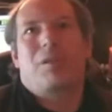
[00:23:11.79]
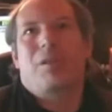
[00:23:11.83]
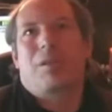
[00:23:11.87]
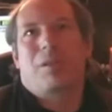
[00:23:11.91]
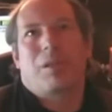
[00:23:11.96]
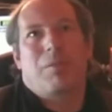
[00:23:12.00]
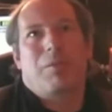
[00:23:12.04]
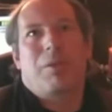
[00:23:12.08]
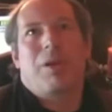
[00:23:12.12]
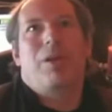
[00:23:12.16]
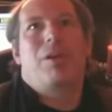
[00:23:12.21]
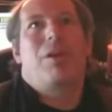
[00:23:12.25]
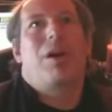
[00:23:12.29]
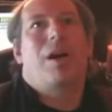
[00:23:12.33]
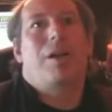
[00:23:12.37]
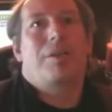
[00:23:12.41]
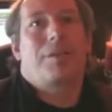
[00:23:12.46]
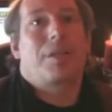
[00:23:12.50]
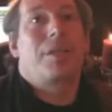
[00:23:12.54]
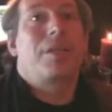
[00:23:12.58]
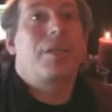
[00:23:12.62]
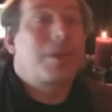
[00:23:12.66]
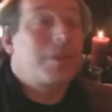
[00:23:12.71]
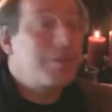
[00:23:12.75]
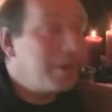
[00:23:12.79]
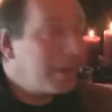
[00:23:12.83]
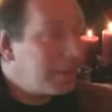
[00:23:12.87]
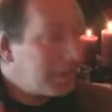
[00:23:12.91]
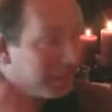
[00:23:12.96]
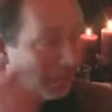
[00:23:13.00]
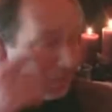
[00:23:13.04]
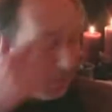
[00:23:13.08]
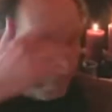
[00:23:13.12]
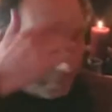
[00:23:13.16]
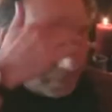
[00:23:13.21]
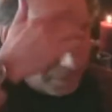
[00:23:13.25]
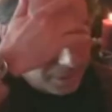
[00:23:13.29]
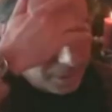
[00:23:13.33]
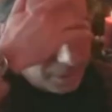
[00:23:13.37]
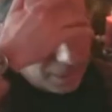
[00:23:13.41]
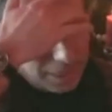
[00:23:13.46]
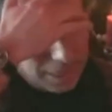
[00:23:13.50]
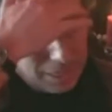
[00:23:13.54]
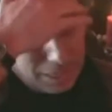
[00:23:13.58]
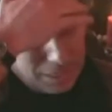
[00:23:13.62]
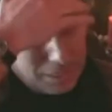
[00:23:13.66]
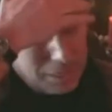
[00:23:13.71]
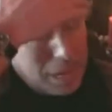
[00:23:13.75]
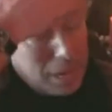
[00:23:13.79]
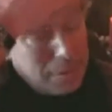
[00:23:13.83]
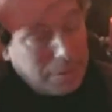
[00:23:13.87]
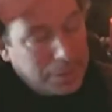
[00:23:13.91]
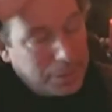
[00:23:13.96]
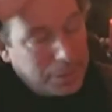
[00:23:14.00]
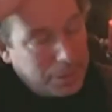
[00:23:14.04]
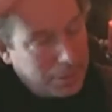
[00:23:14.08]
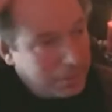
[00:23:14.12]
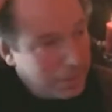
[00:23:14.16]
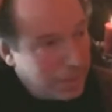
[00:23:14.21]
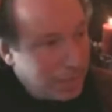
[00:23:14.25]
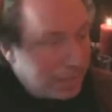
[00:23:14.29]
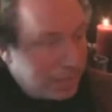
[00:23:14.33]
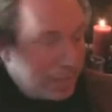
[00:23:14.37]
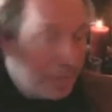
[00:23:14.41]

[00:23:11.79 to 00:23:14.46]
the way you're asking the question is absolutely right.